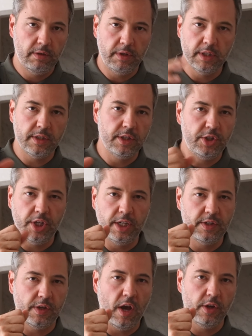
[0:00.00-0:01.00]
gets the
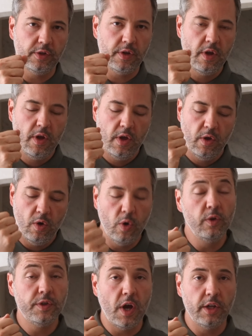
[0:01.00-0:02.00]
cheese sauce,
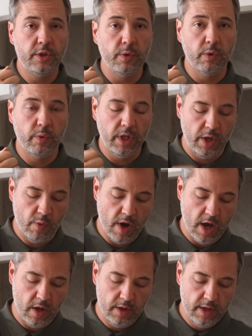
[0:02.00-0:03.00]
holds onto it really
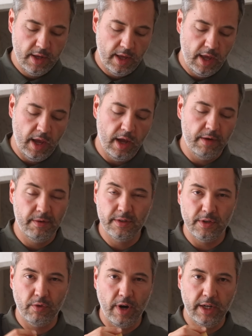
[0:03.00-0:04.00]
well, and
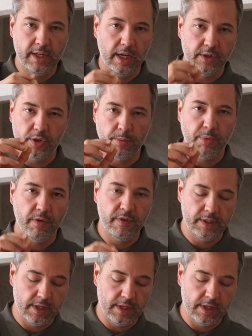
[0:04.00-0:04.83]
is a great texture, perfect